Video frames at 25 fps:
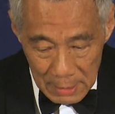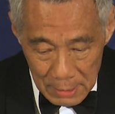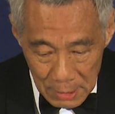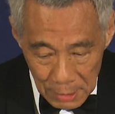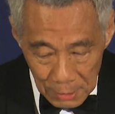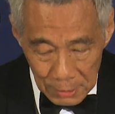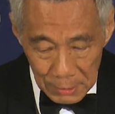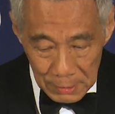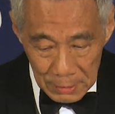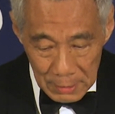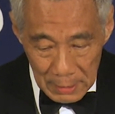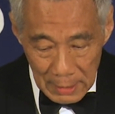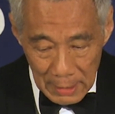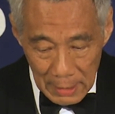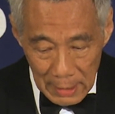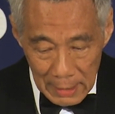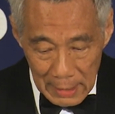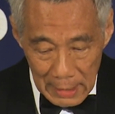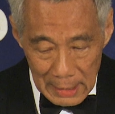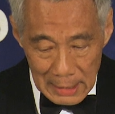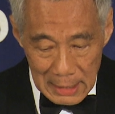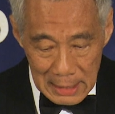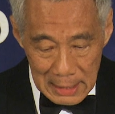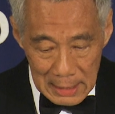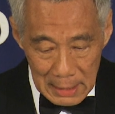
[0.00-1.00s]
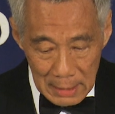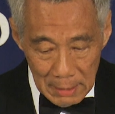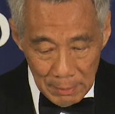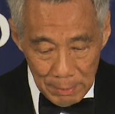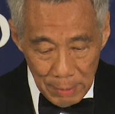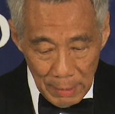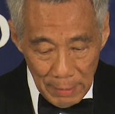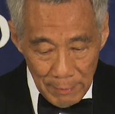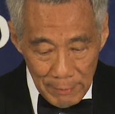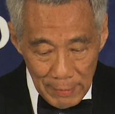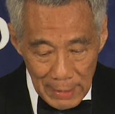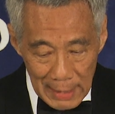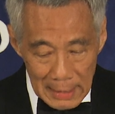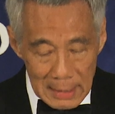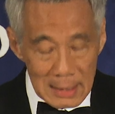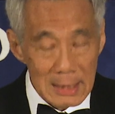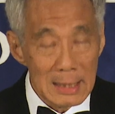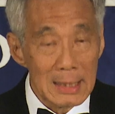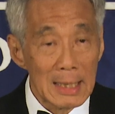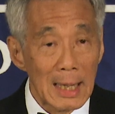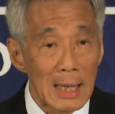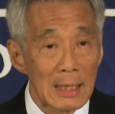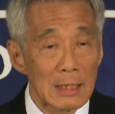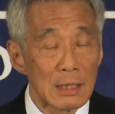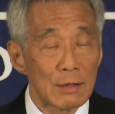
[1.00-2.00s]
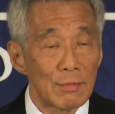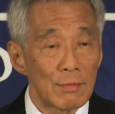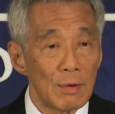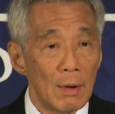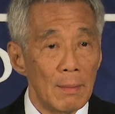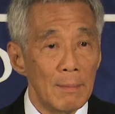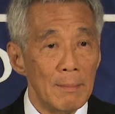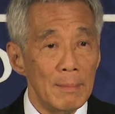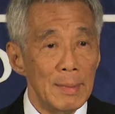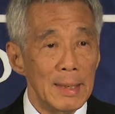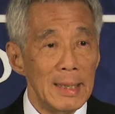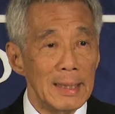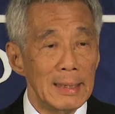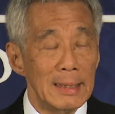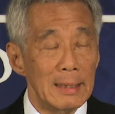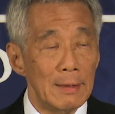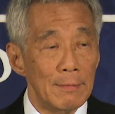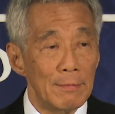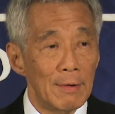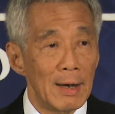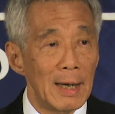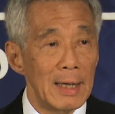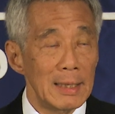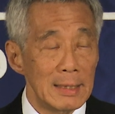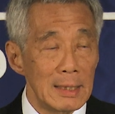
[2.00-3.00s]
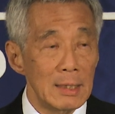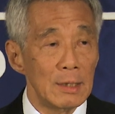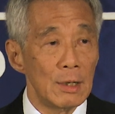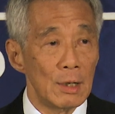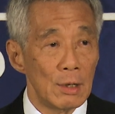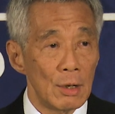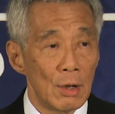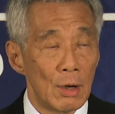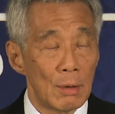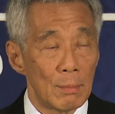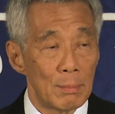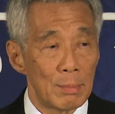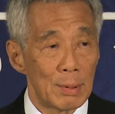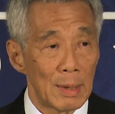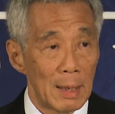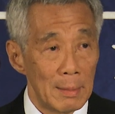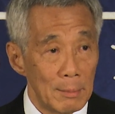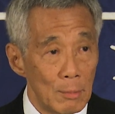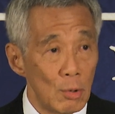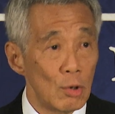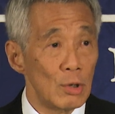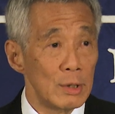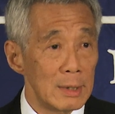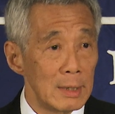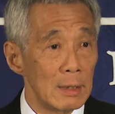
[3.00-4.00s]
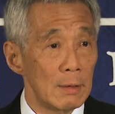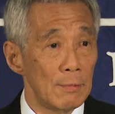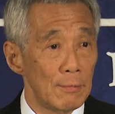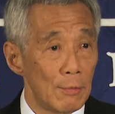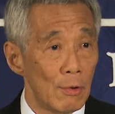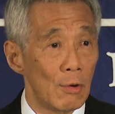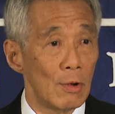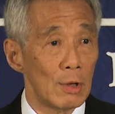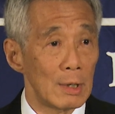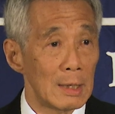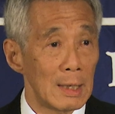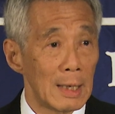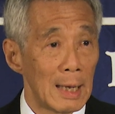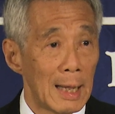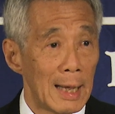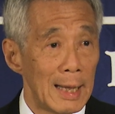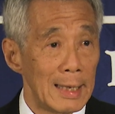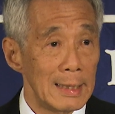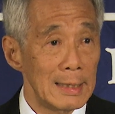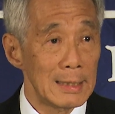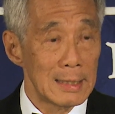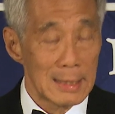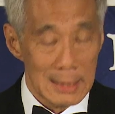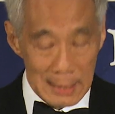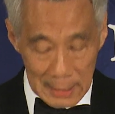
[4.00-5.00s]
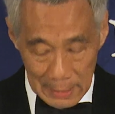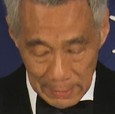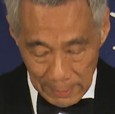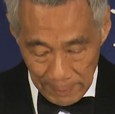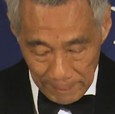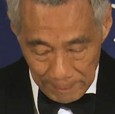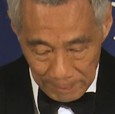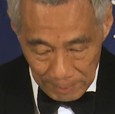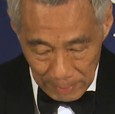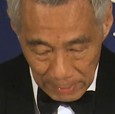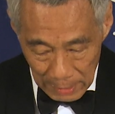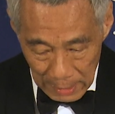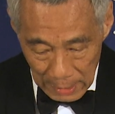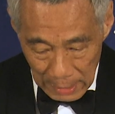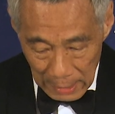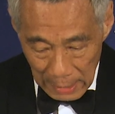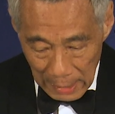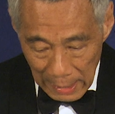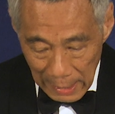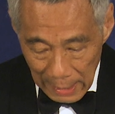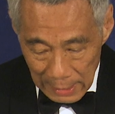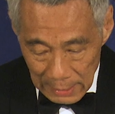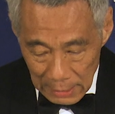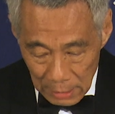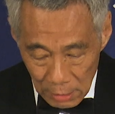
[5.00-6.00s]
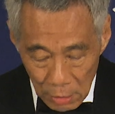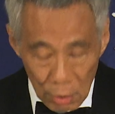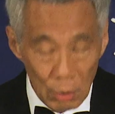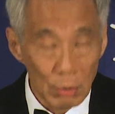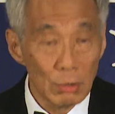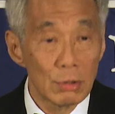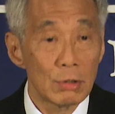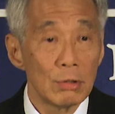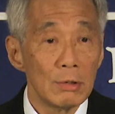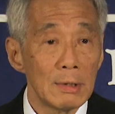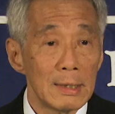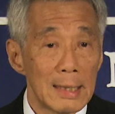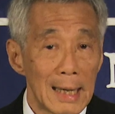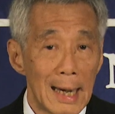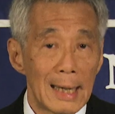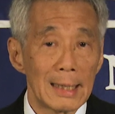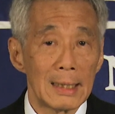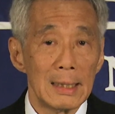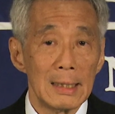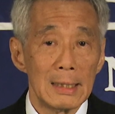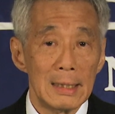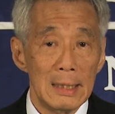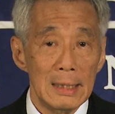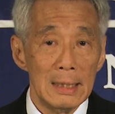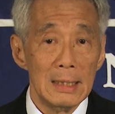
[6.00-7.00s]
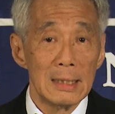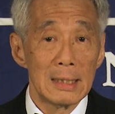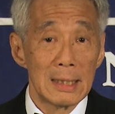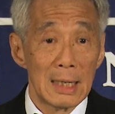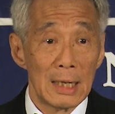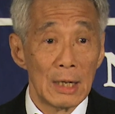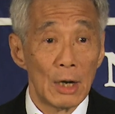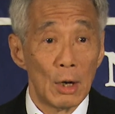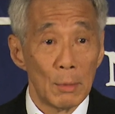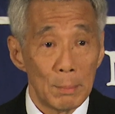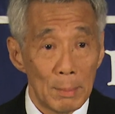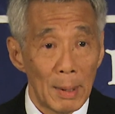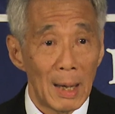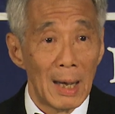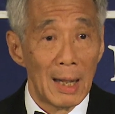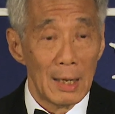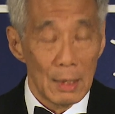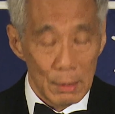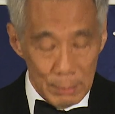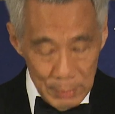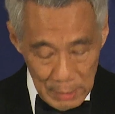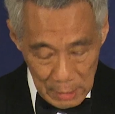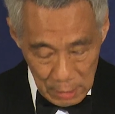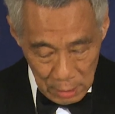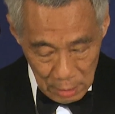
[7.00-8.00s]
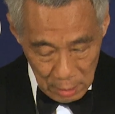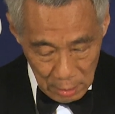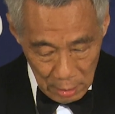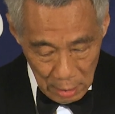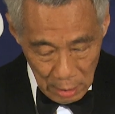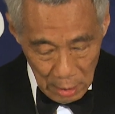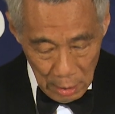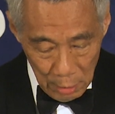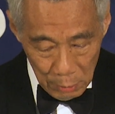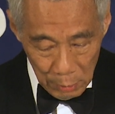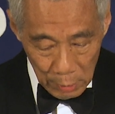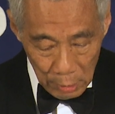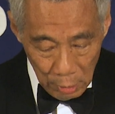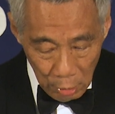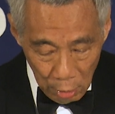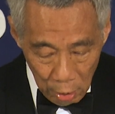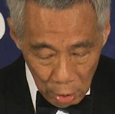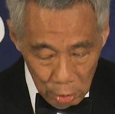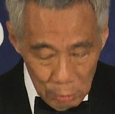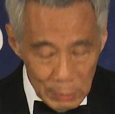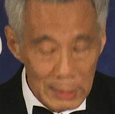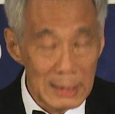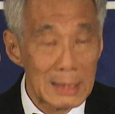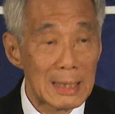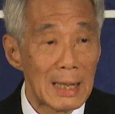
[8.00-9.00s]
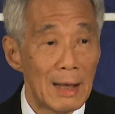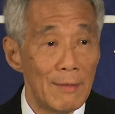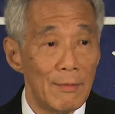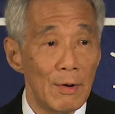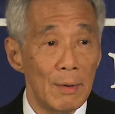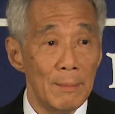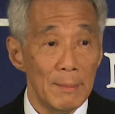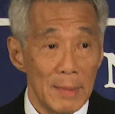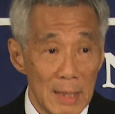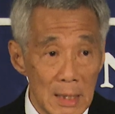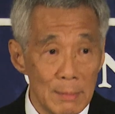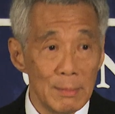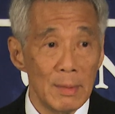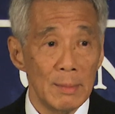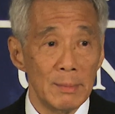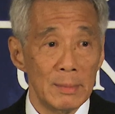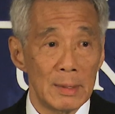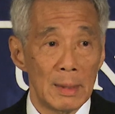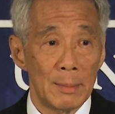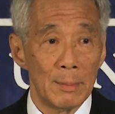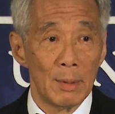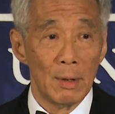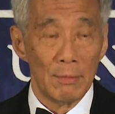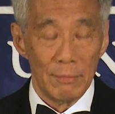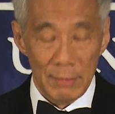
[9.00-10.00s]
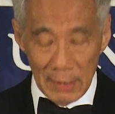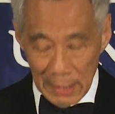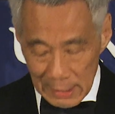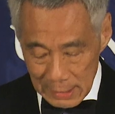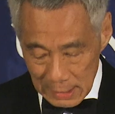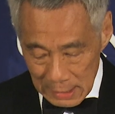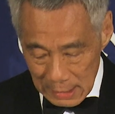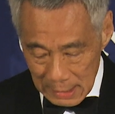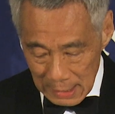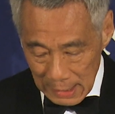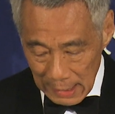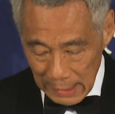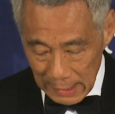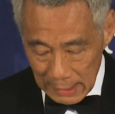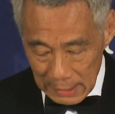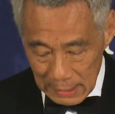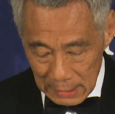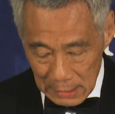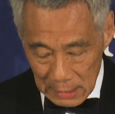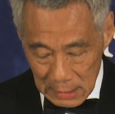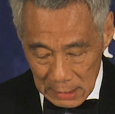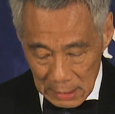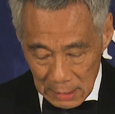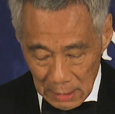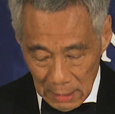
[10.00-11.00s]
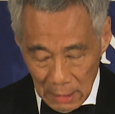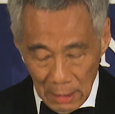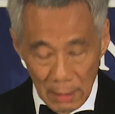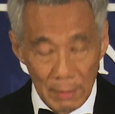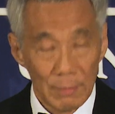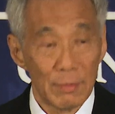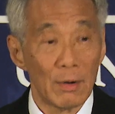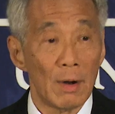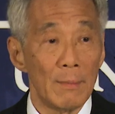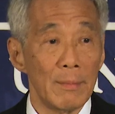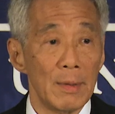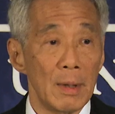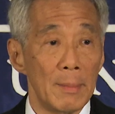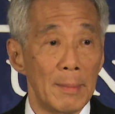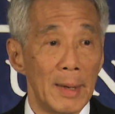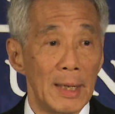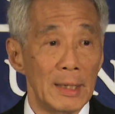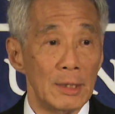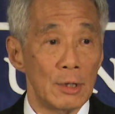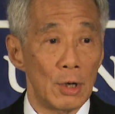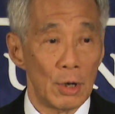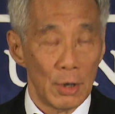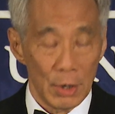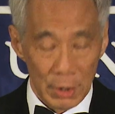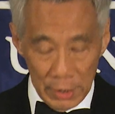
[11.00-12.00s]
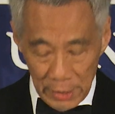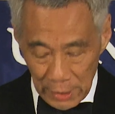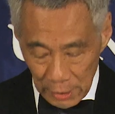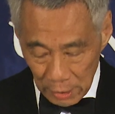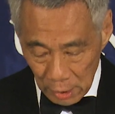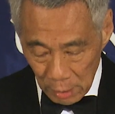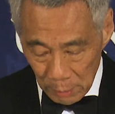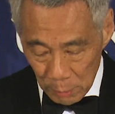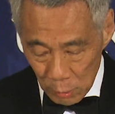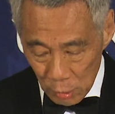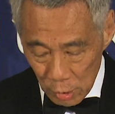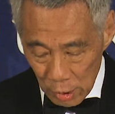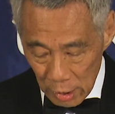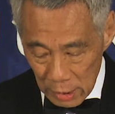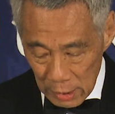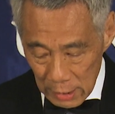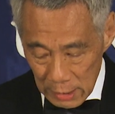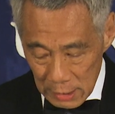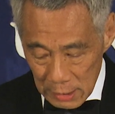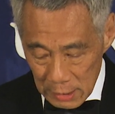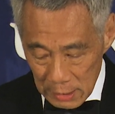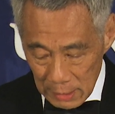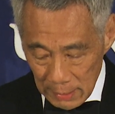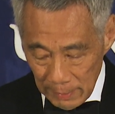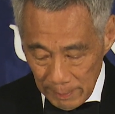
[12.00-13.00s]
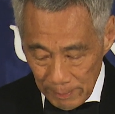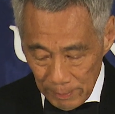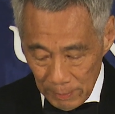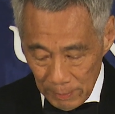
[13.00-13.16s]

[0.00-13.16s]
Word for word: So this prevents us from being divided along primordial fault lines, and it also guarantees that our parliament will always have a minimum number of legislators from the minority communities